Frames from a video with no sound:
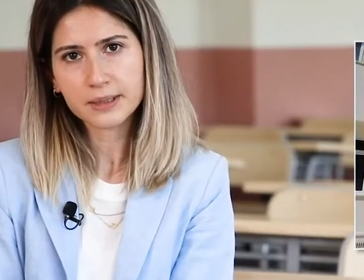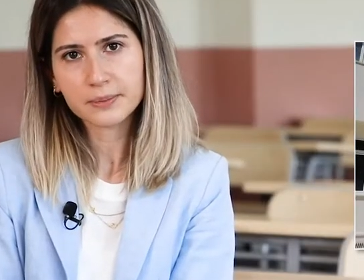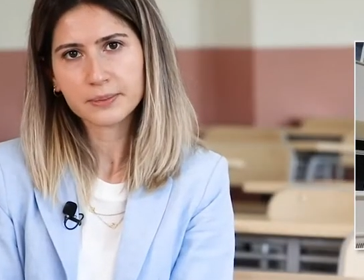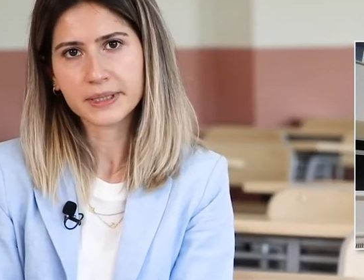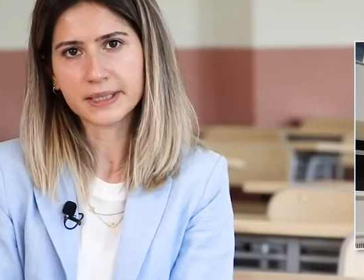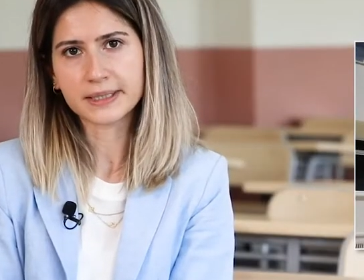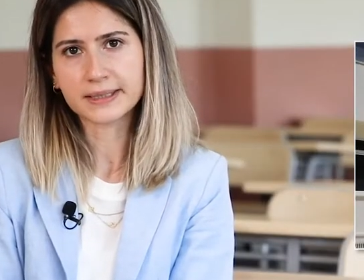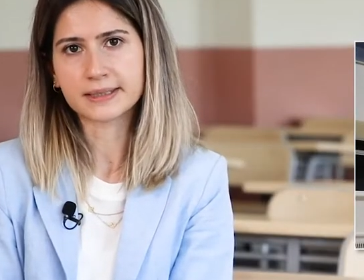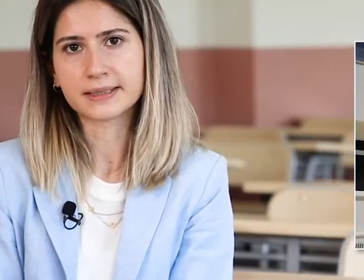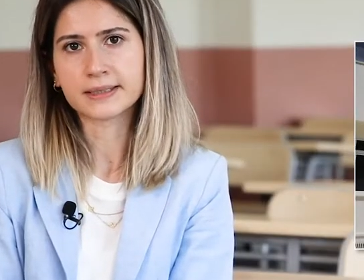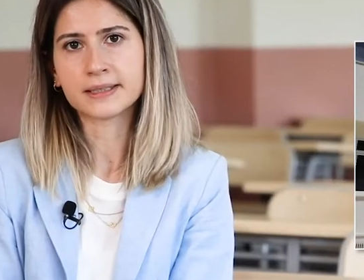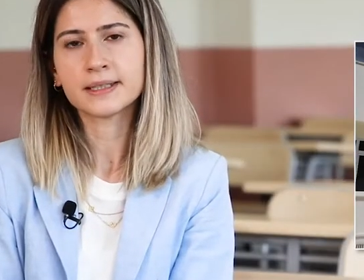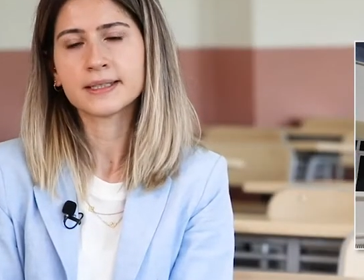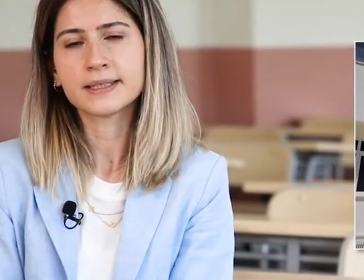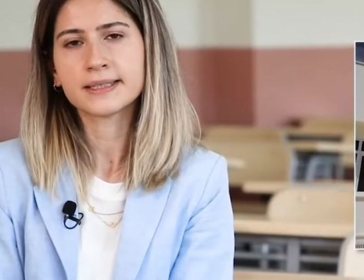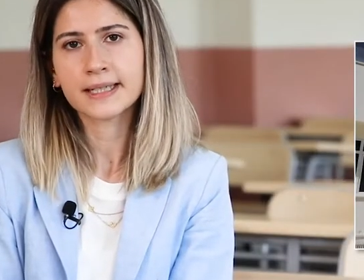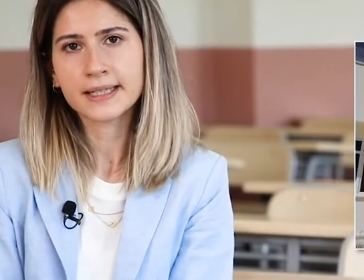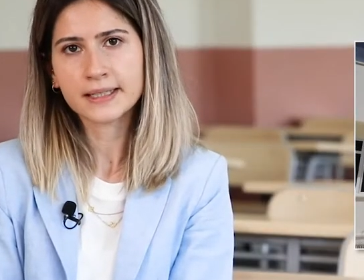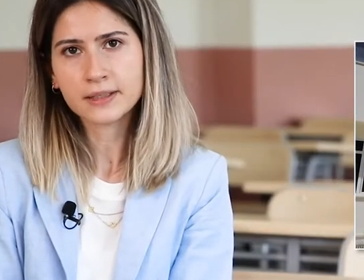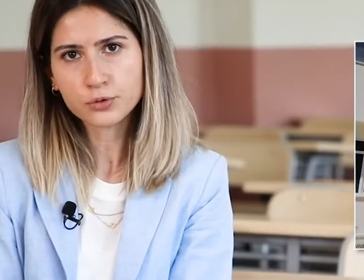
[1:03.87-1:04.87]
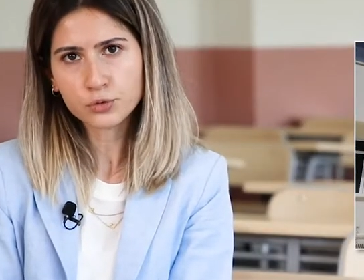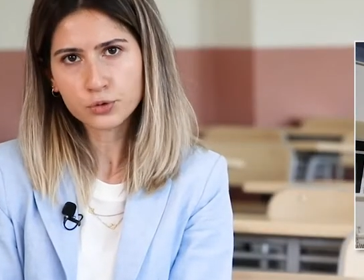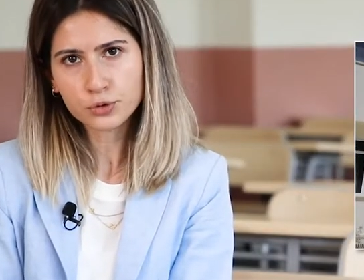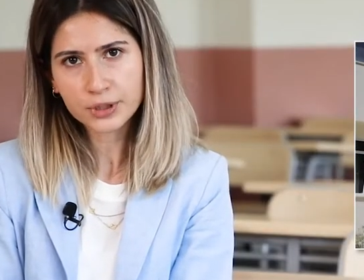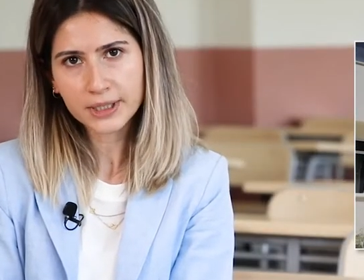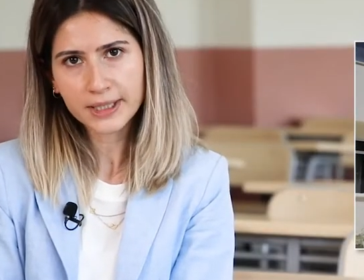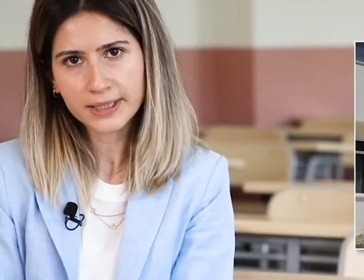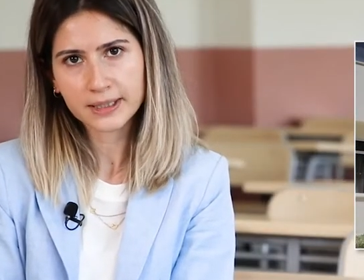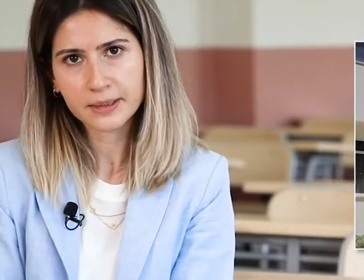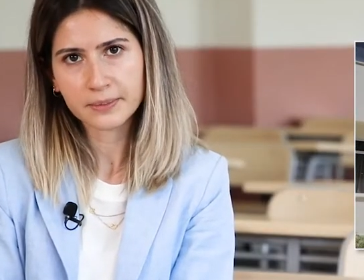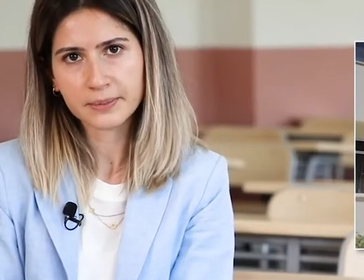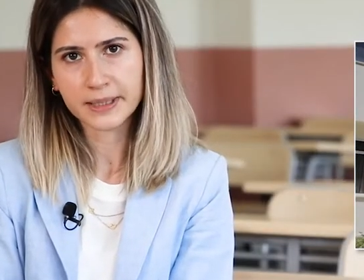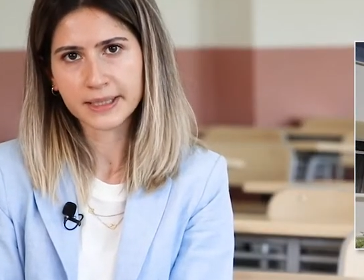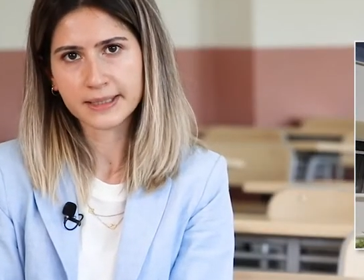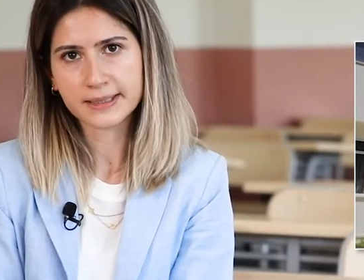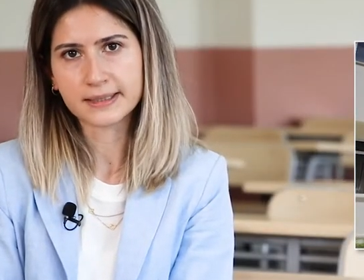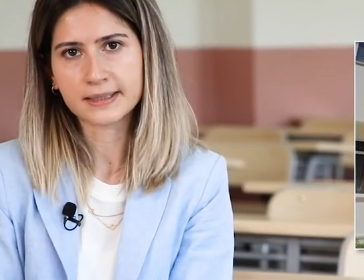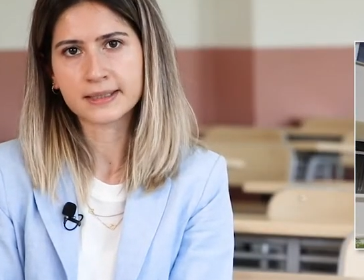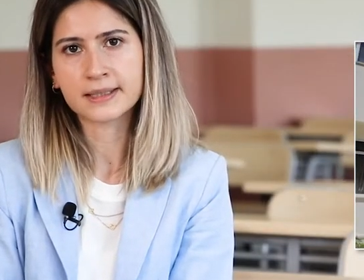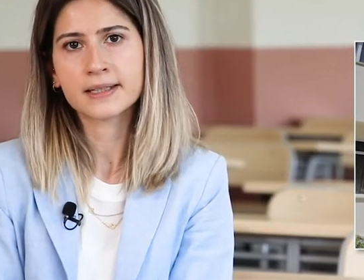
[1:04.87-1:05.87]
Although there are no compulsory
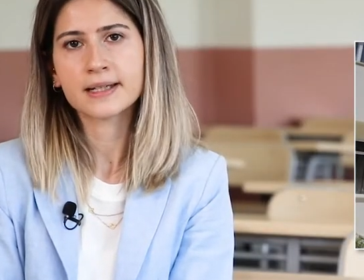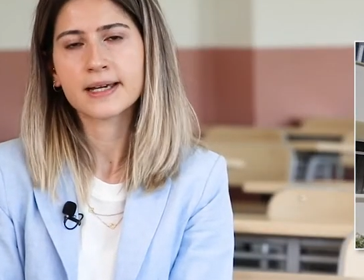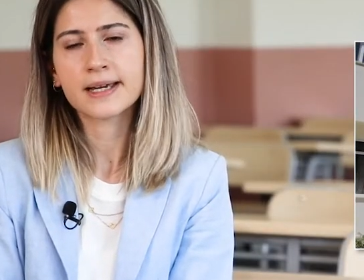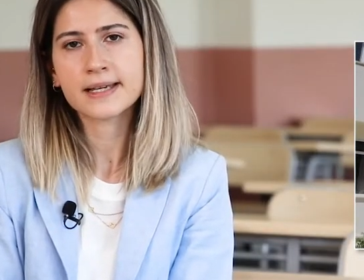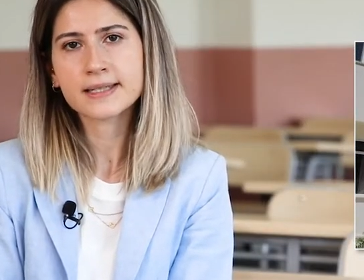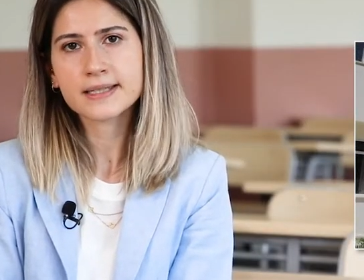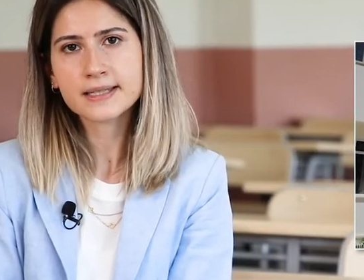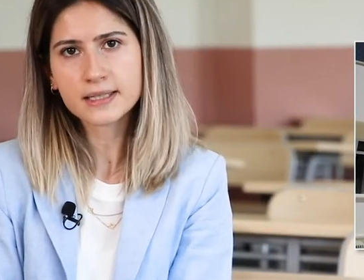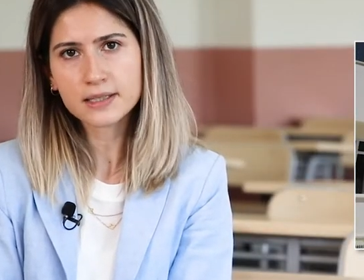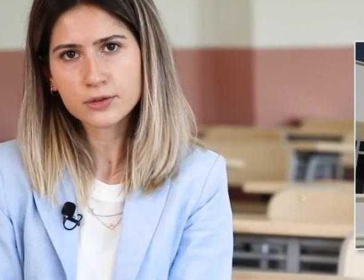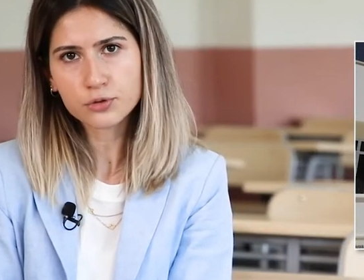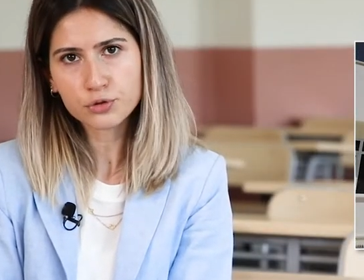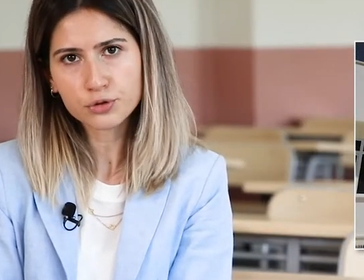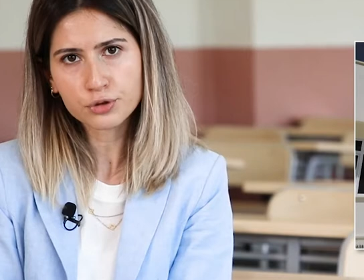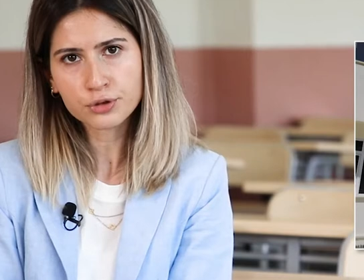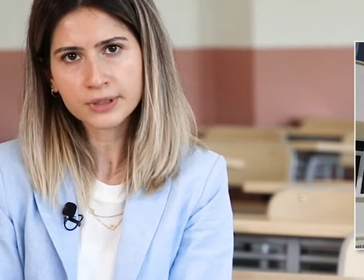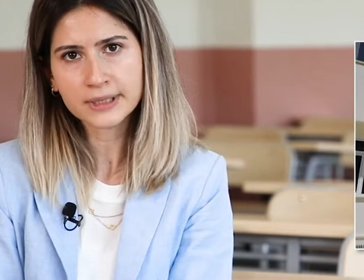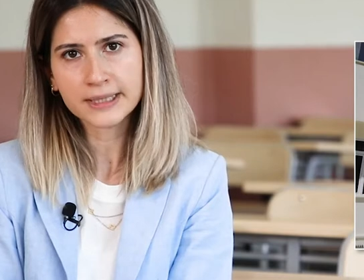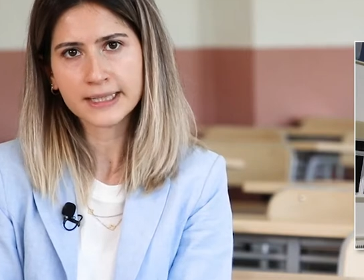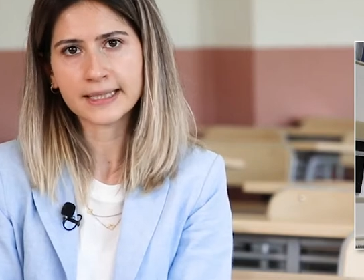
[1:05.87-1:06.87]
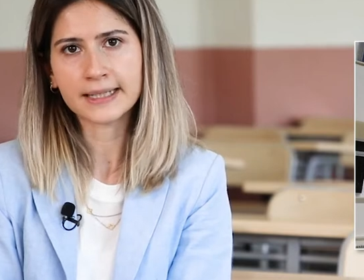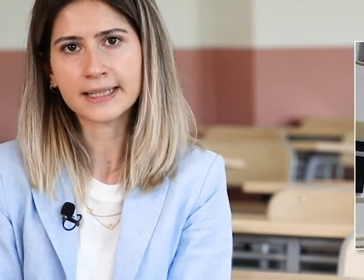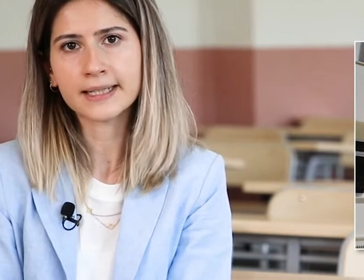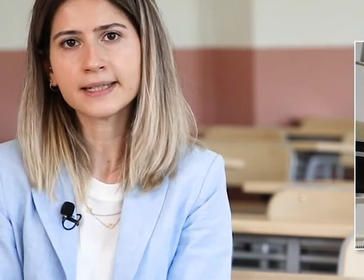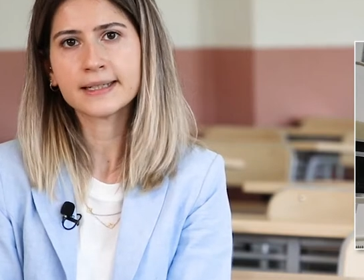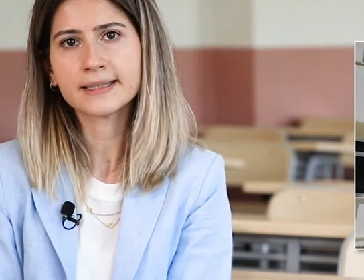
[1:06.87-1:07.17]
internships in our department,